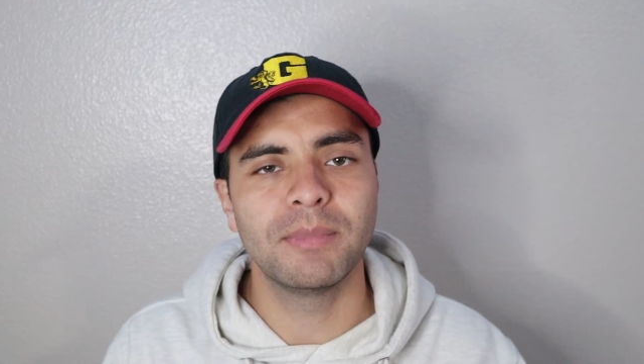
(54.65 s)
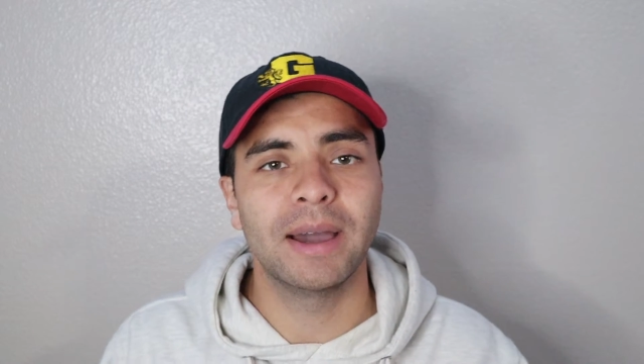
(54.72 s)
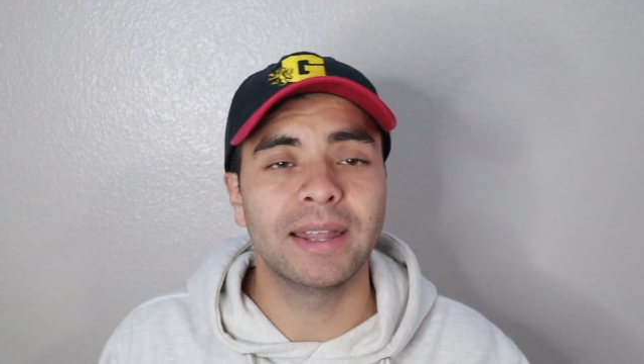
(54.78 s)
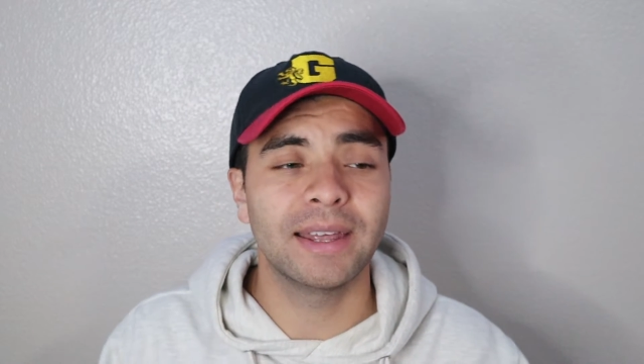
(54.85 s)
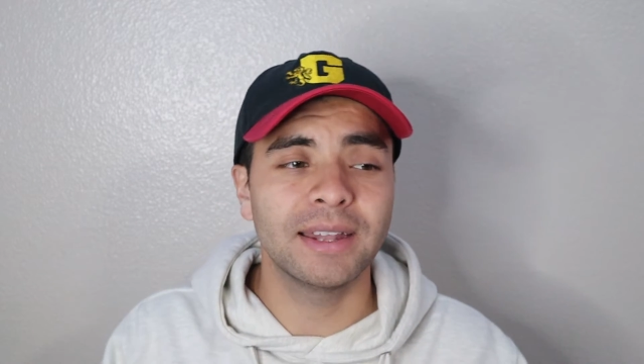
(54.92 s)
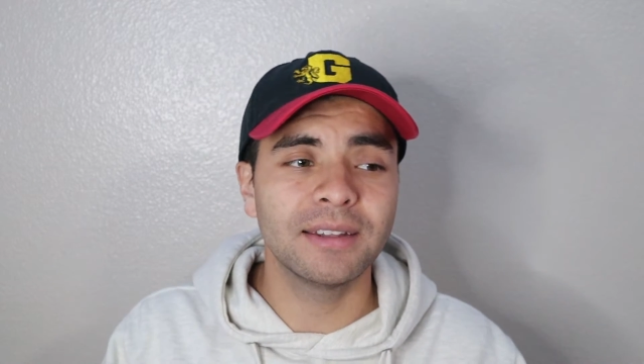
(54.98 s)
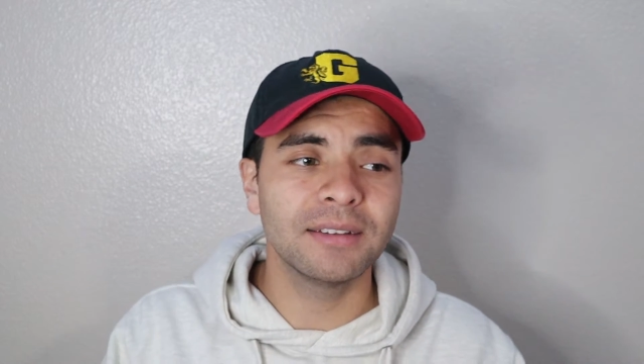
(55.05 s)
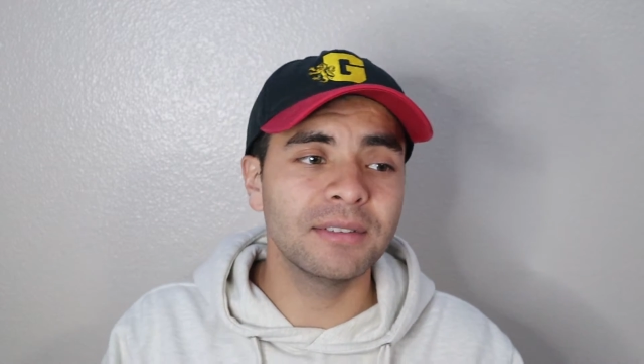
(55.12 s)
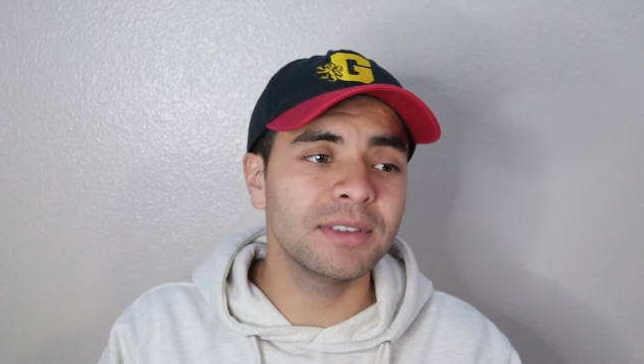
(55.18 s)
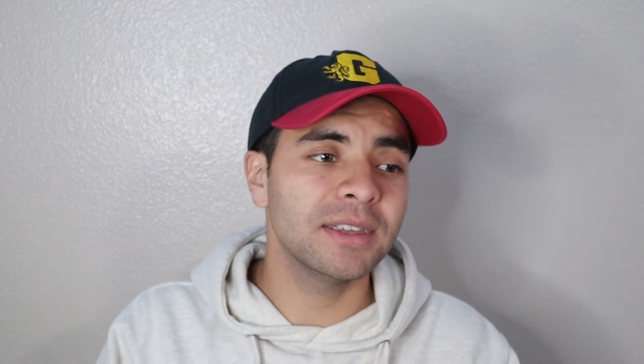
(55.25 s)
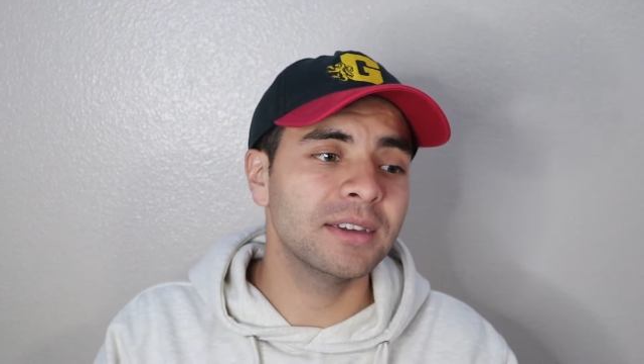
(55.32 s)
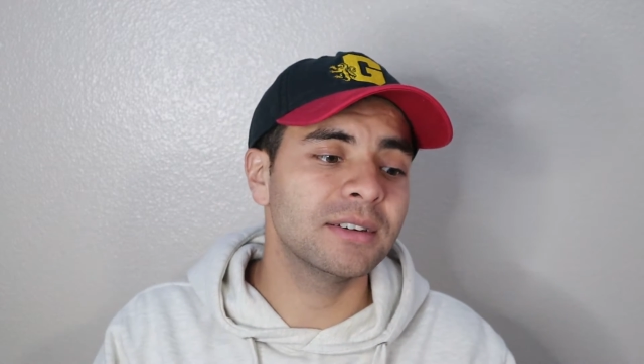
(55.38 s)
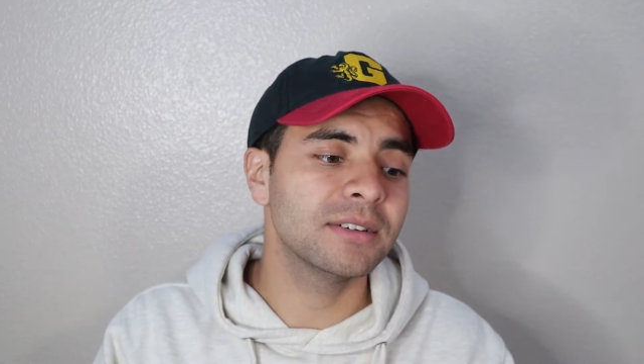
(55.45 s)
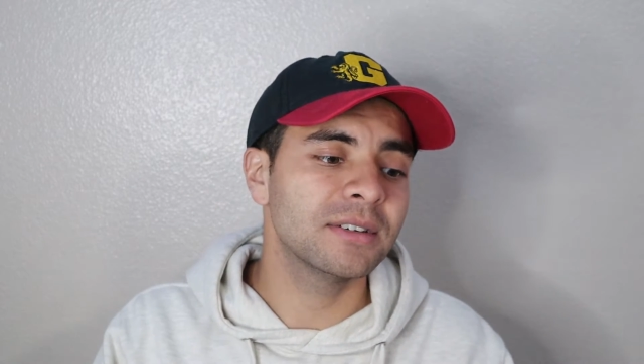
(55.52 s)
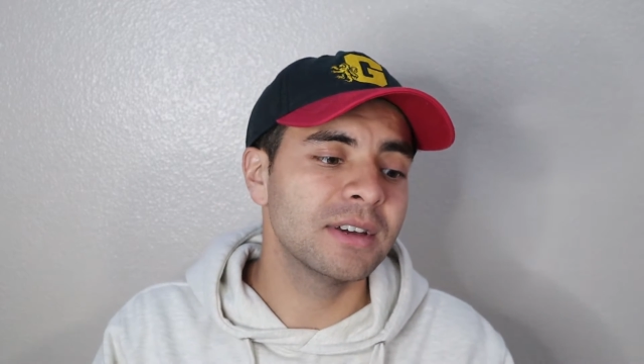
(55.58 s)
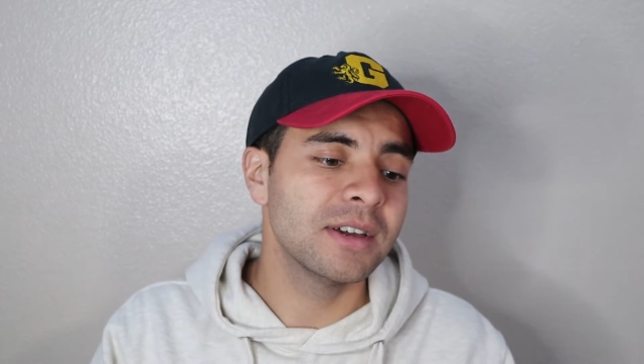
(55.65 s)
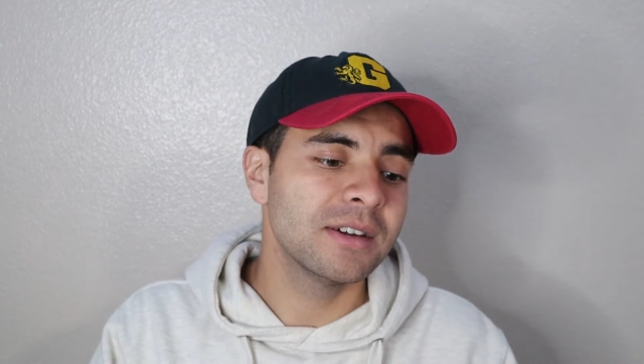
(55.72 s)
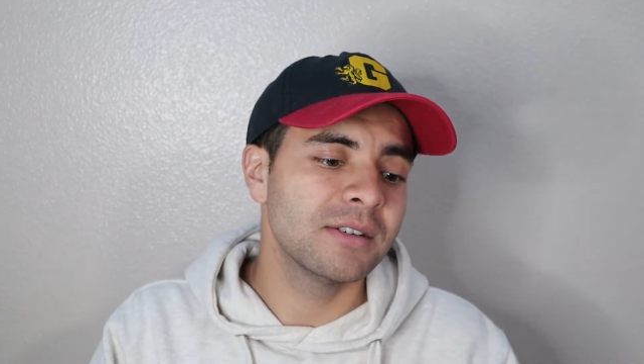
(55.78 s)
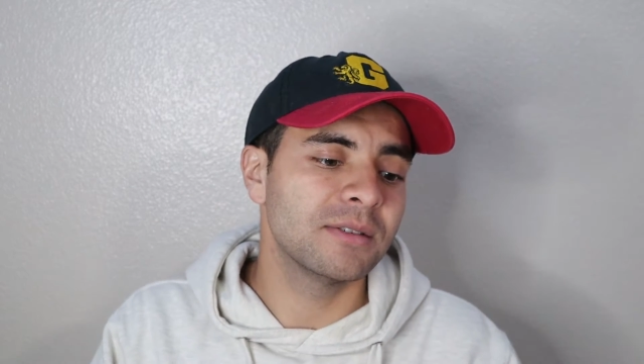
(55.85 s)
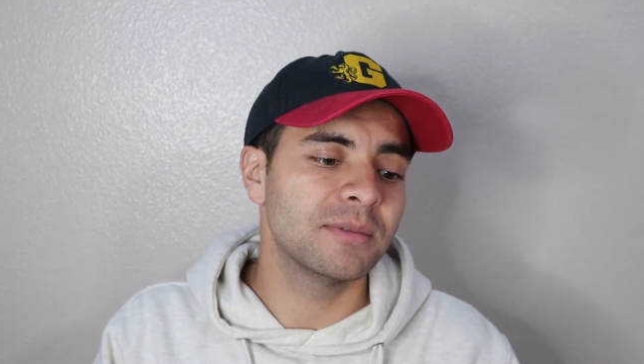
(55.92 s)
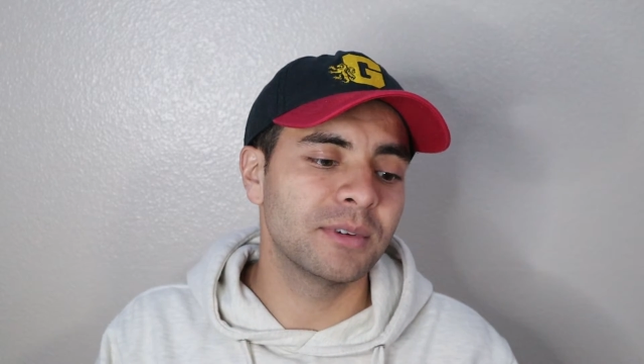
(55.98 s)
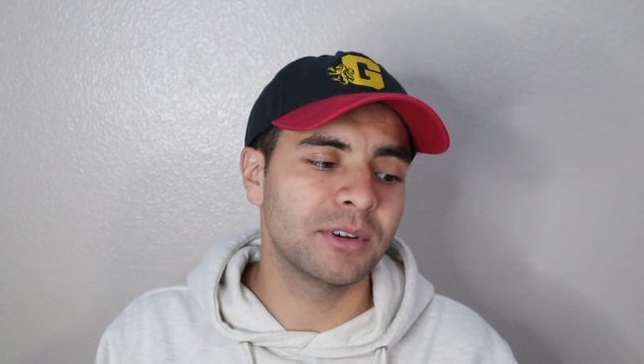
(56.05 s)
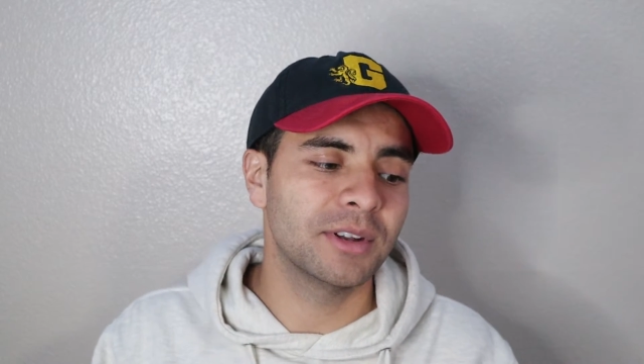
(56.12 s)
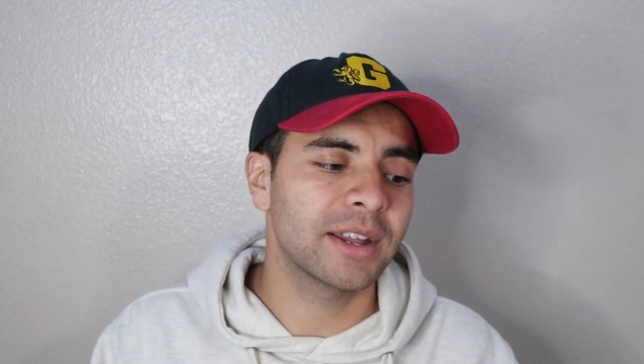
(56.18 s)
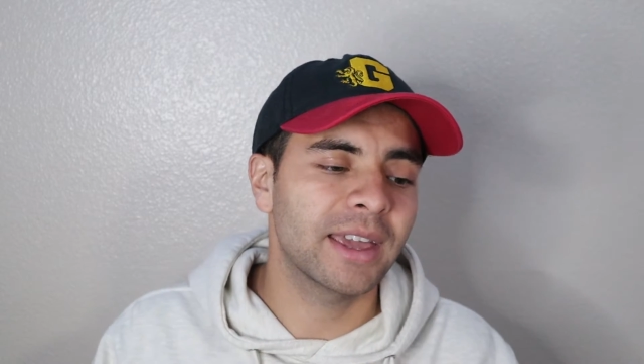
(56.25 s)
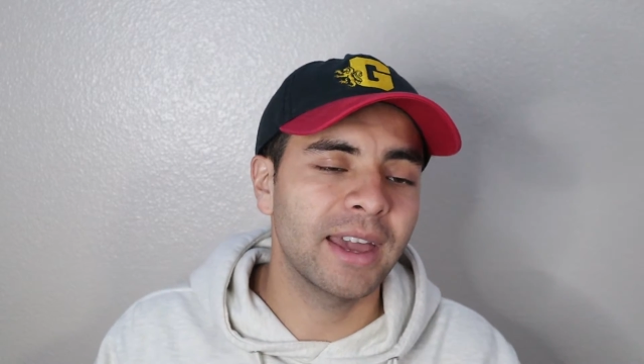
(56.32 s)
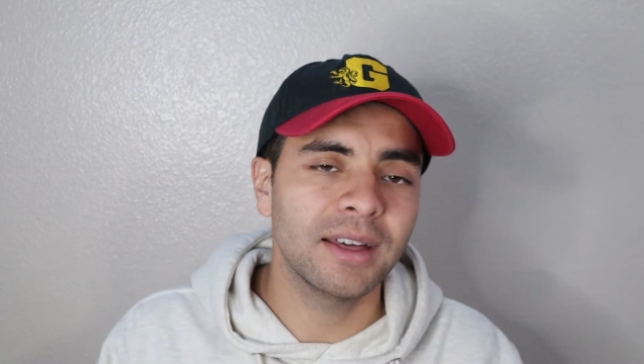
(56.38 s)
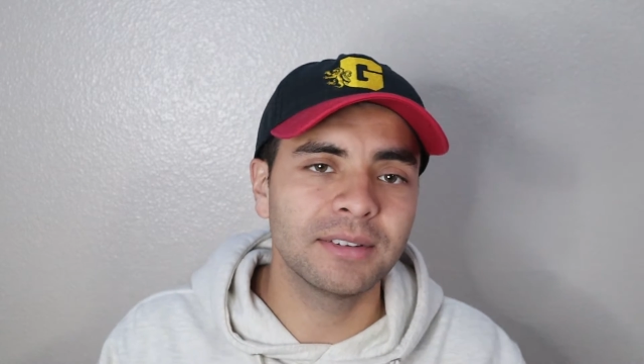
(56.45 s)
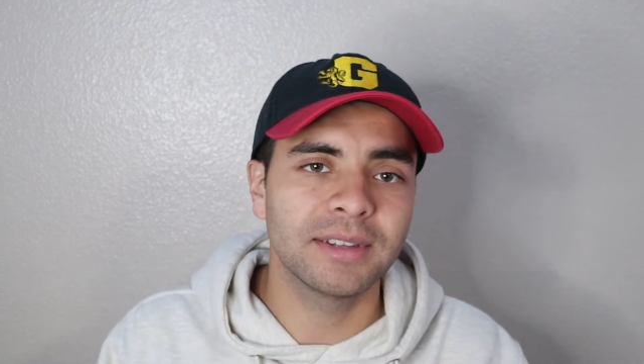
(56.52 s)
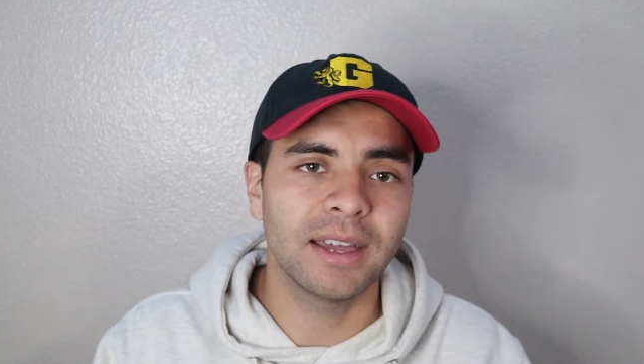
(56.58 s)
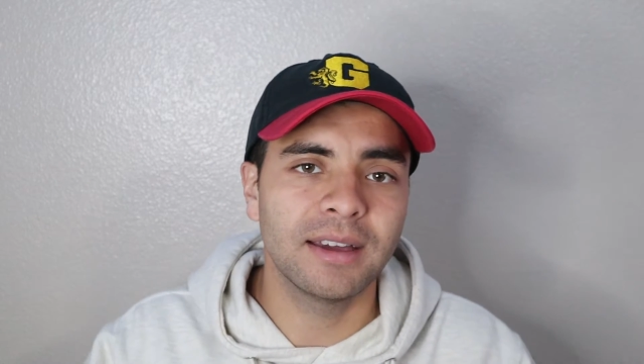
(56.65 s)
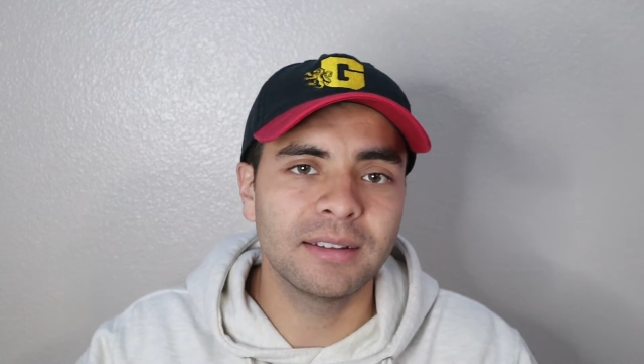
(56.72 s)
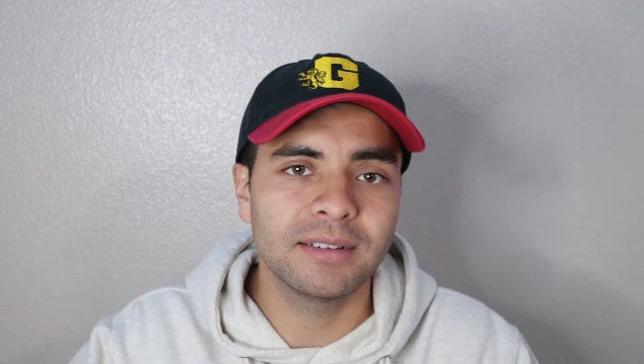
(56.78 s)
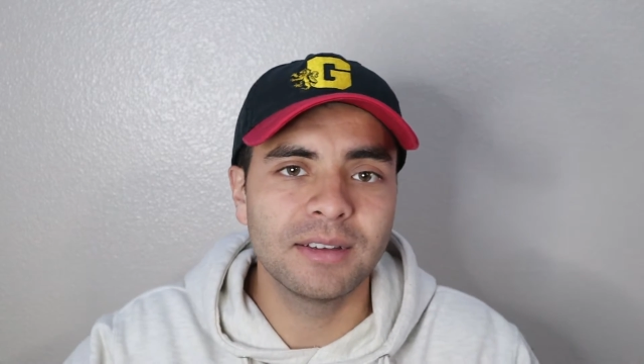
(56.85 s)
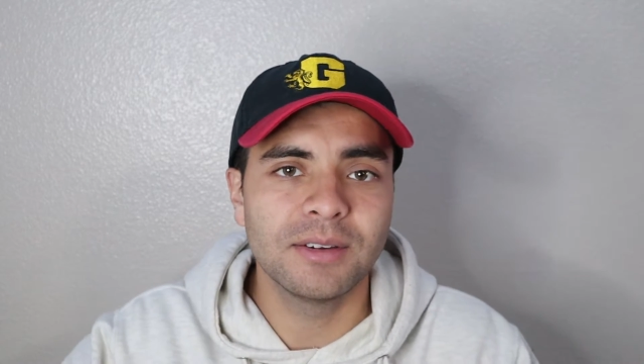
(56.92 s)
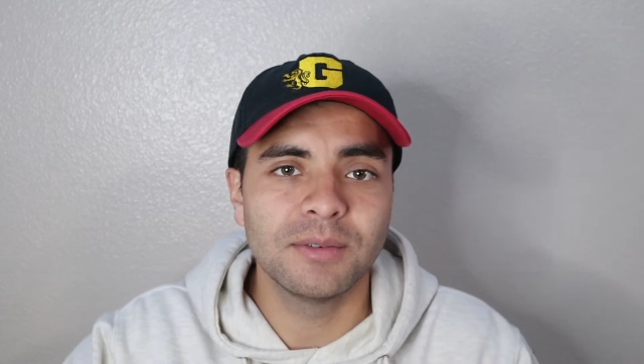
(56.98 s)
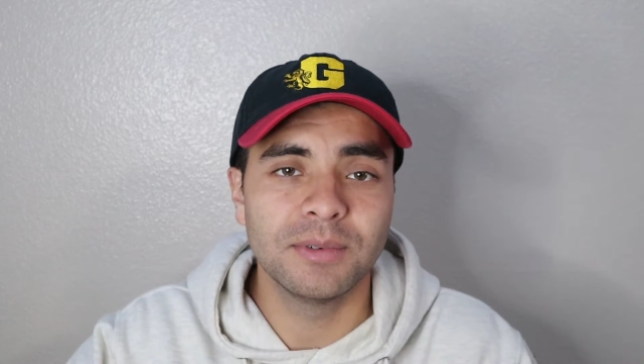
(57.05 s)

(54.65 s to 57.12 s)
By the end of the year, we're in a countdown.